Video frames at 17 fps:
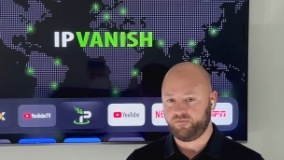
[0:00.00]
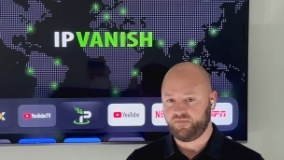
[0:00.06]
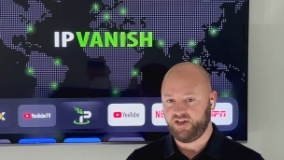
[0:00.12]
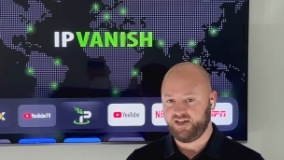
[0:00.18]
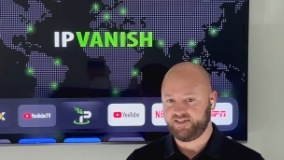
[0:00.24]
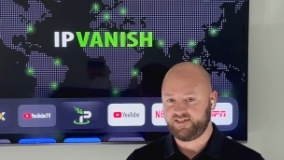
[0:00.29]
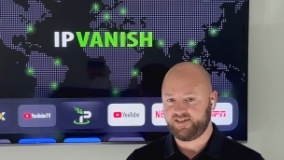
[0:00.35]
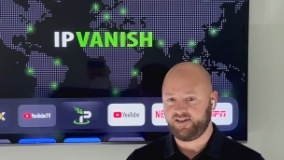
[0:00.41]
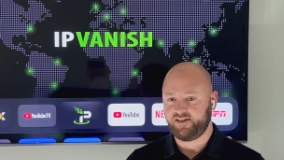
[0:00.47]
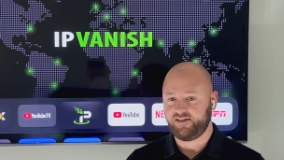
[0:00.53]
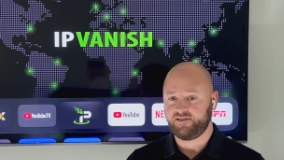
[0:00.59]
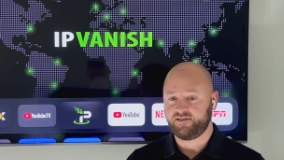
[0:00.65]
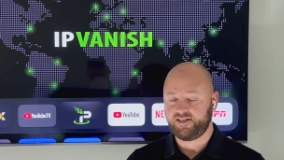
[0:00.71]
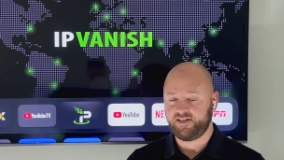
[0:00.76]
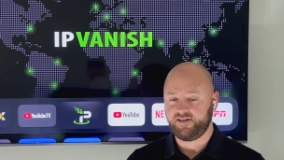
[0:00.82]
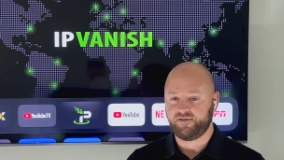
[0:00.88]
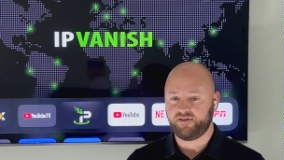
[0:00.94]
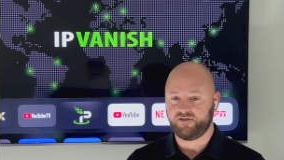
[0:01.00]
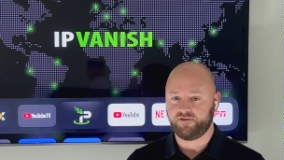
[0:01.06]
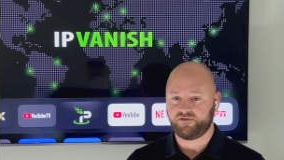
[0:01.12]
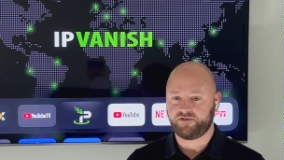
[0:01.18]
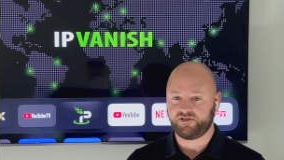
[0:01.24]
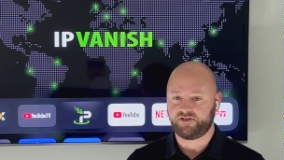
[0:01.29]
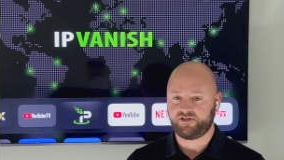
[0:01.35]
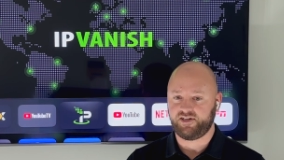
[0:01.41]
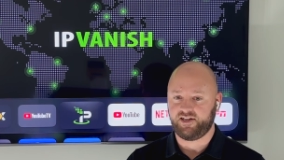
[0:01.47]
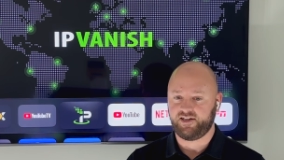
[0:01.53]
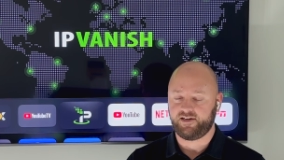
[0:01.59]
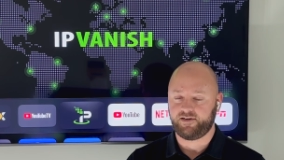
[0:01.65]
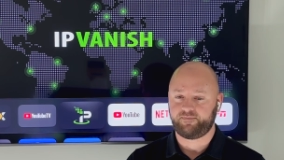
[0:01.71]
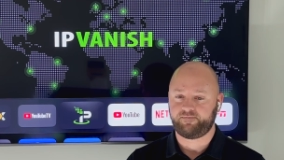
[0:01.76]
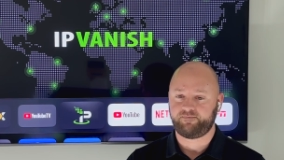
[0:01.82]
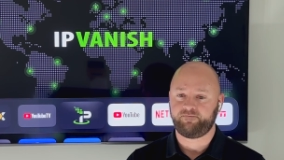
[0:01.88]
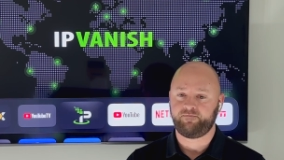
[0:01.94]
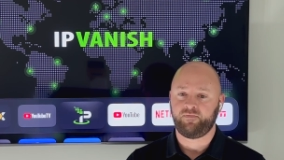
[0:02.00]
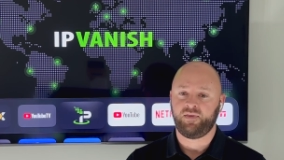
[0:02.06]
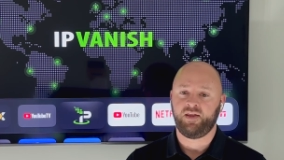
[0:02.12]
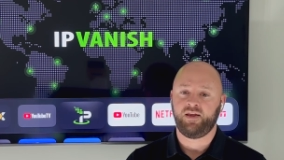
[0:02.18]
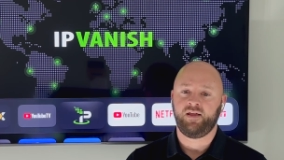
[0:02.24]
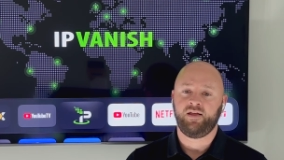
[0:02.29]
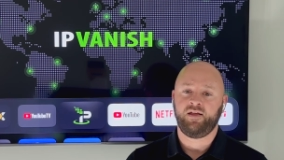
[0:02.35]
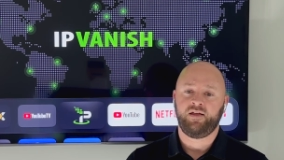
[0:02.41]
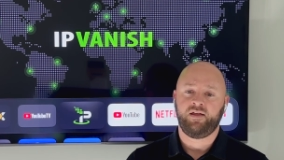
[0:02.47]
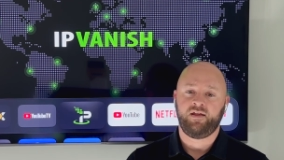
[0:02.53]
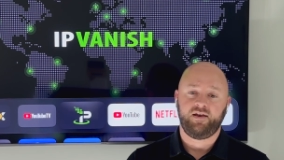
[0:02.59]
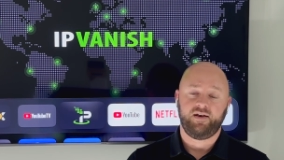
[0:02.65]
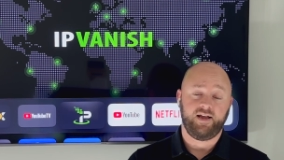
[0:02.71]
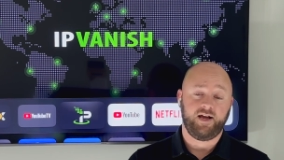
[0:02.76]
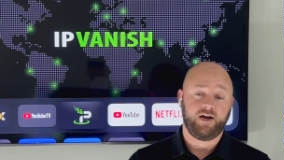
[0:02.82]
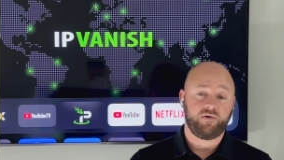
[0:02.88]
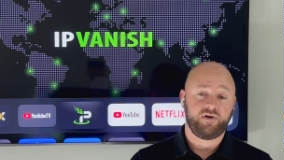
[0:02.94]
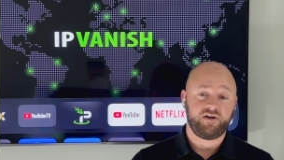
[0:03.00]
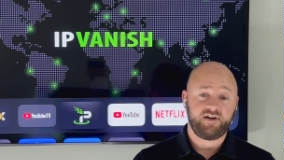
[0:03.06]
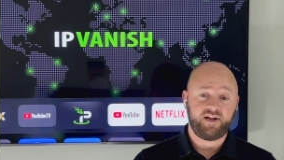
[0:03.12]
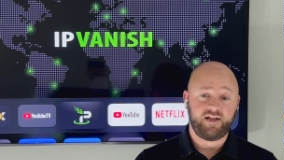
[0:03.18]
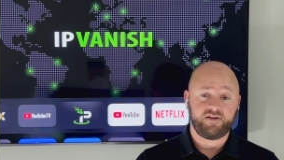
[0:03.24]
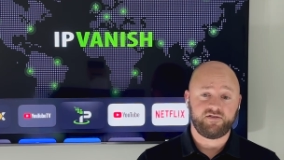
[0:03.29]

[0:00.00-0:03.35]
and TV usage data. Now, when you're not